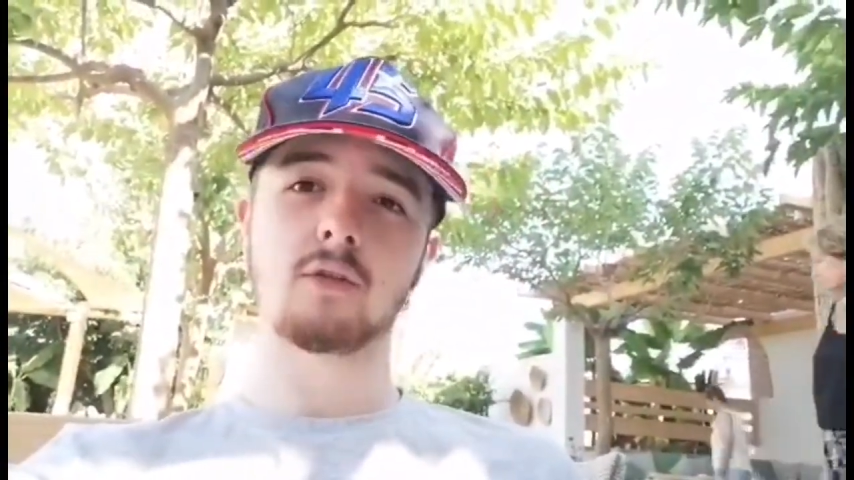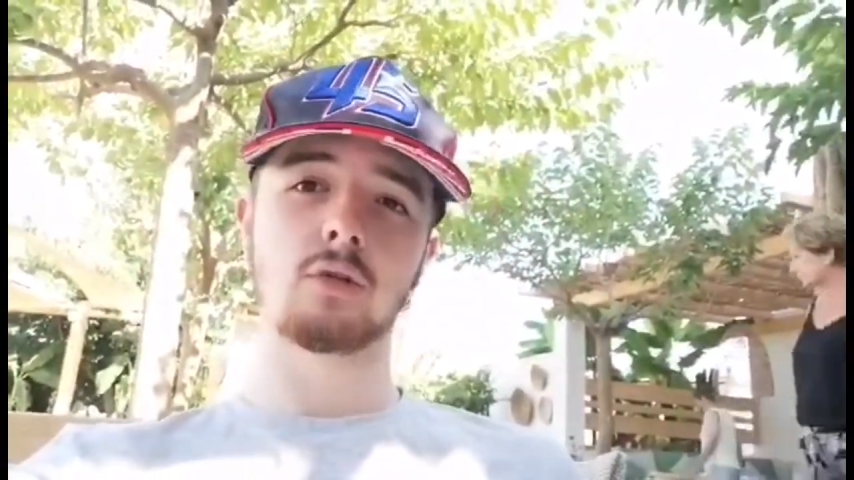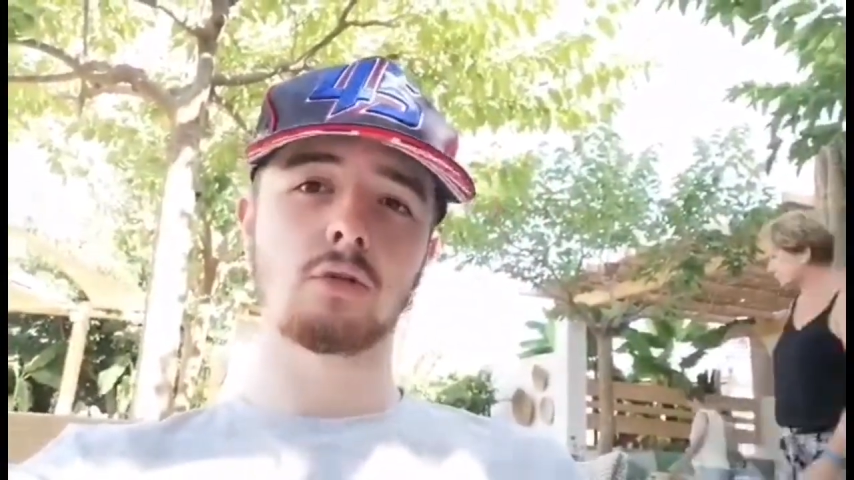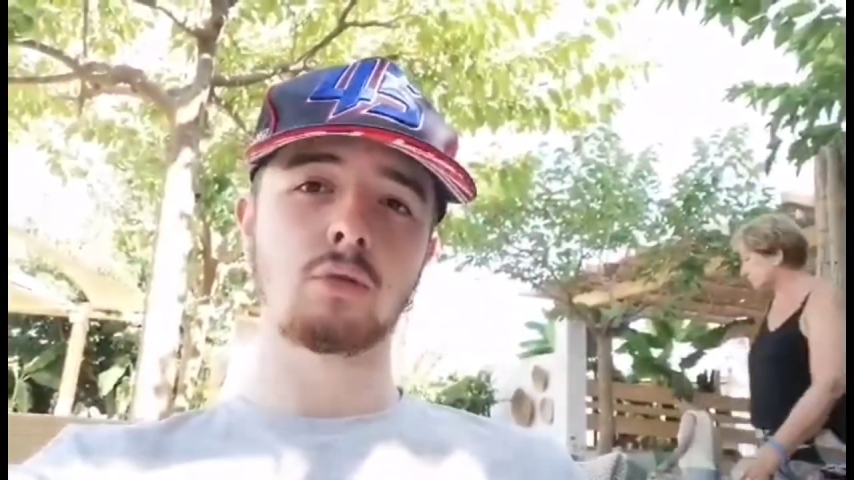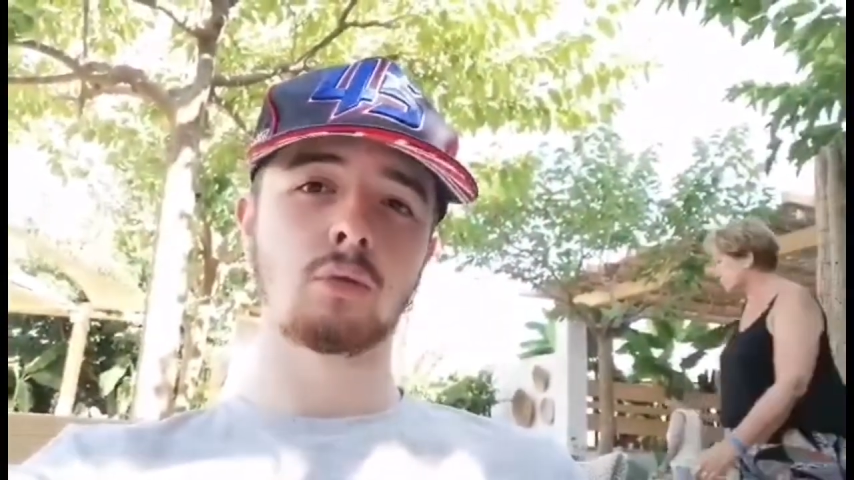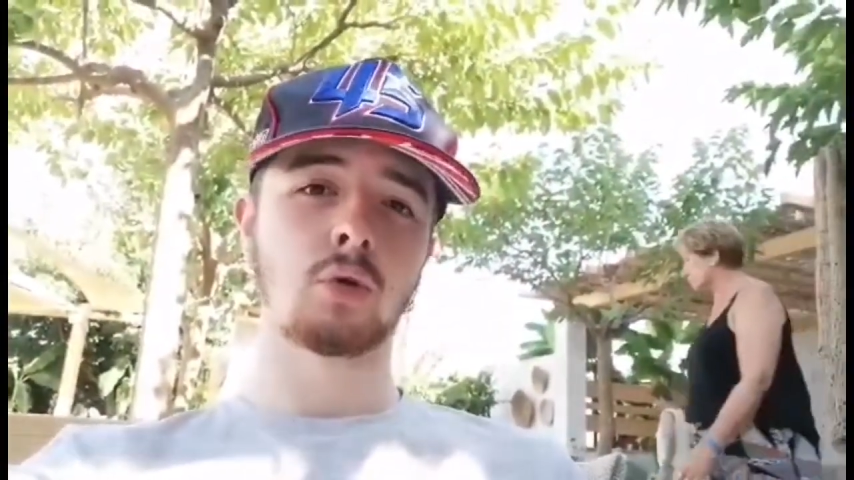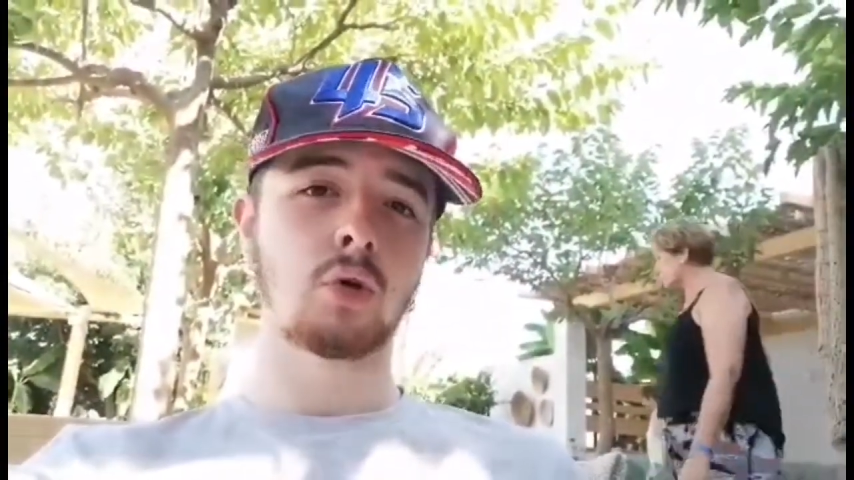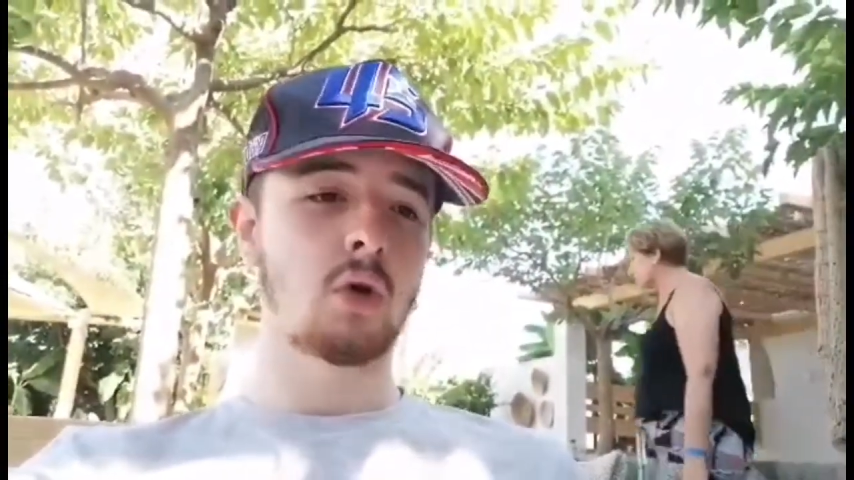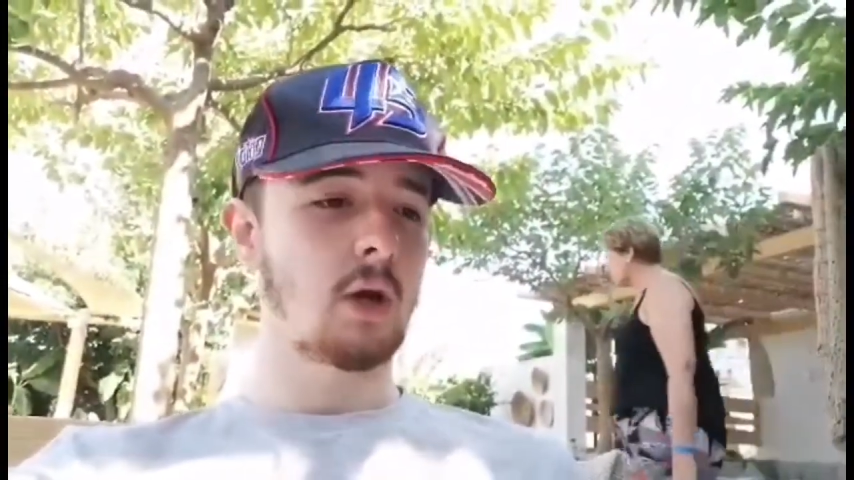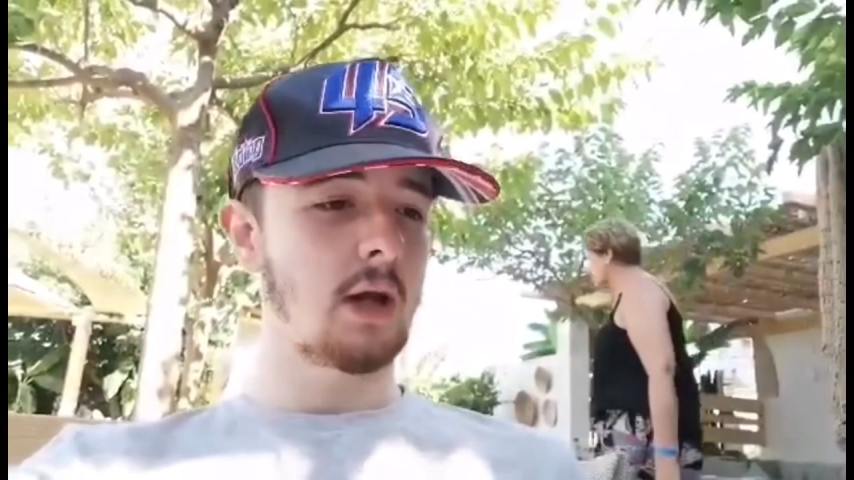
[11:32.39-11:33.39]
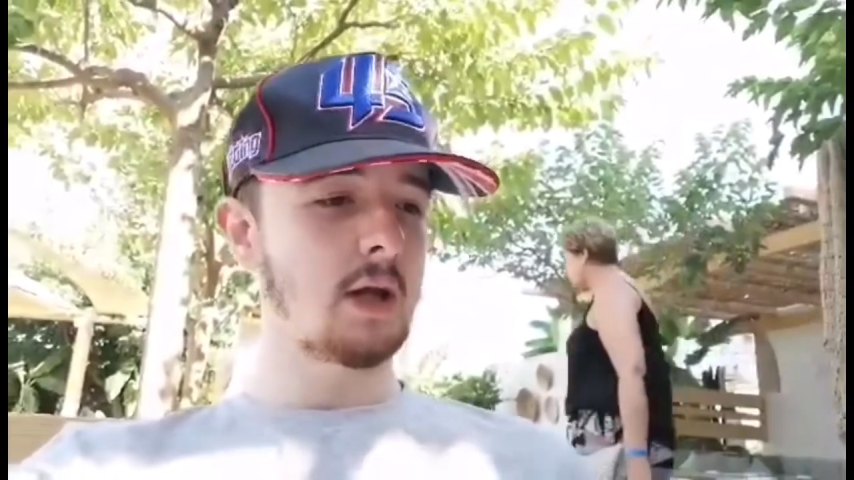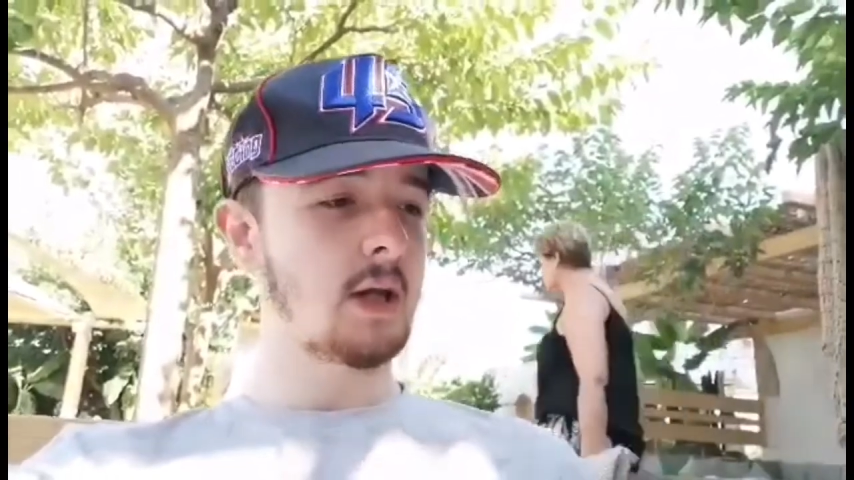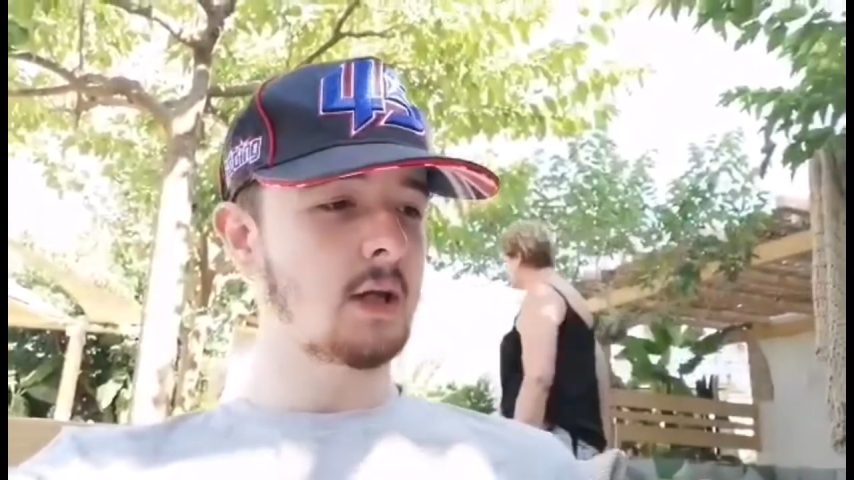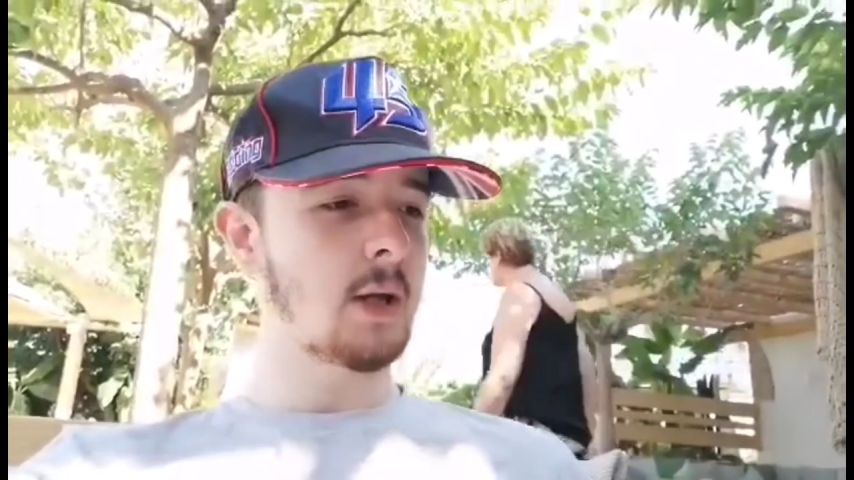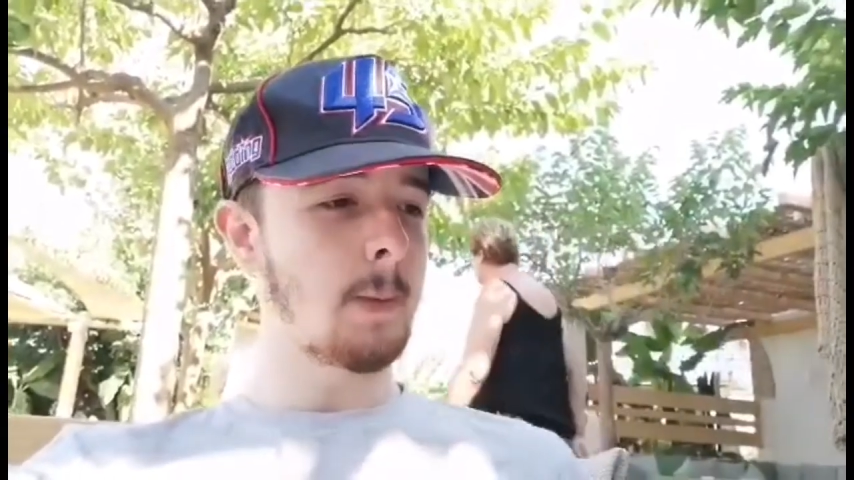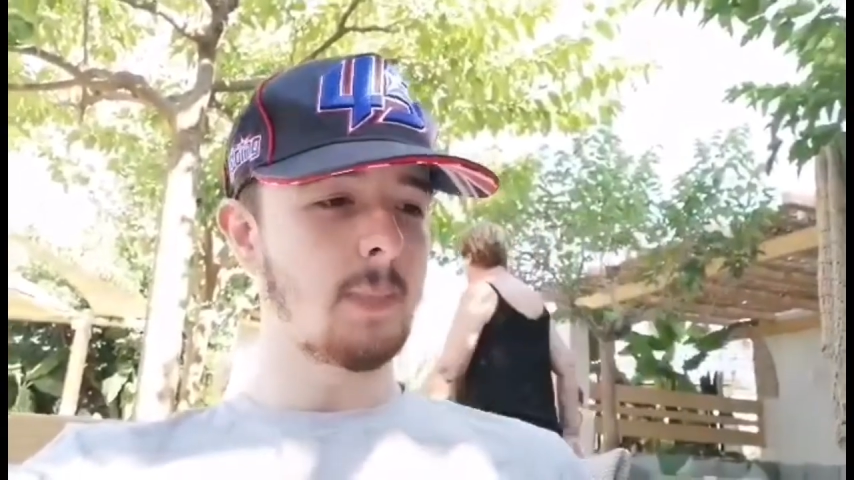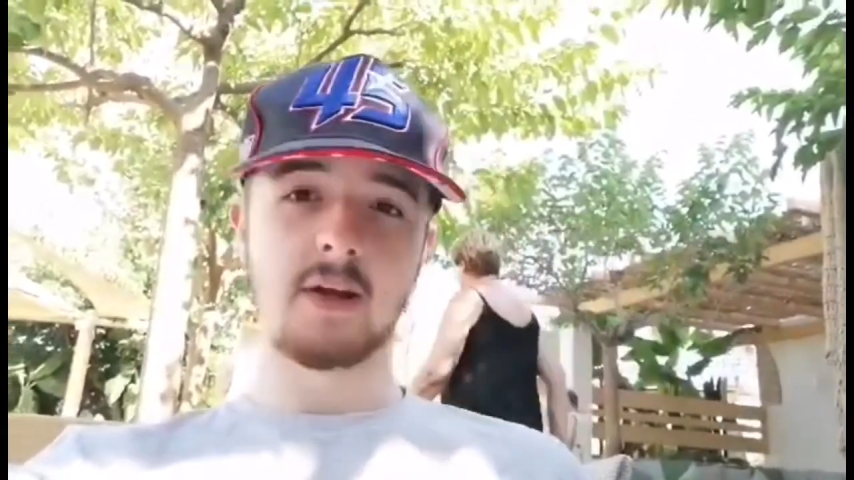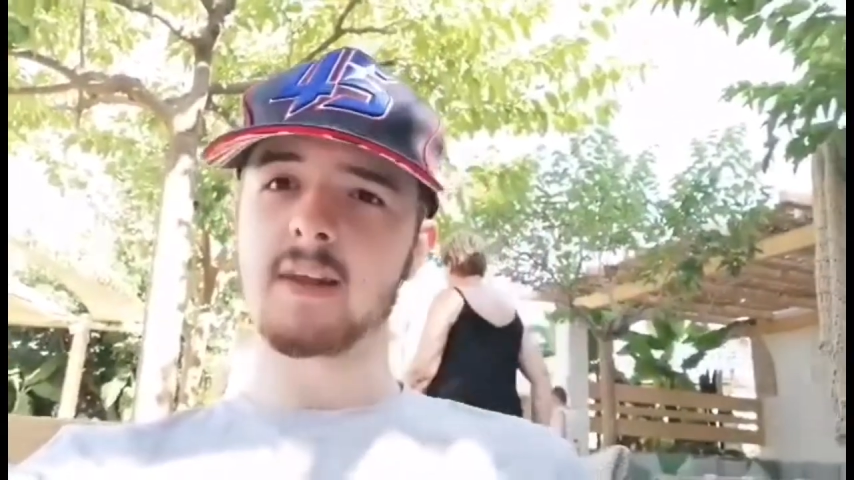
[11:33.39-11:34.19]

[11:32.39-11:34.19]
you in a bit.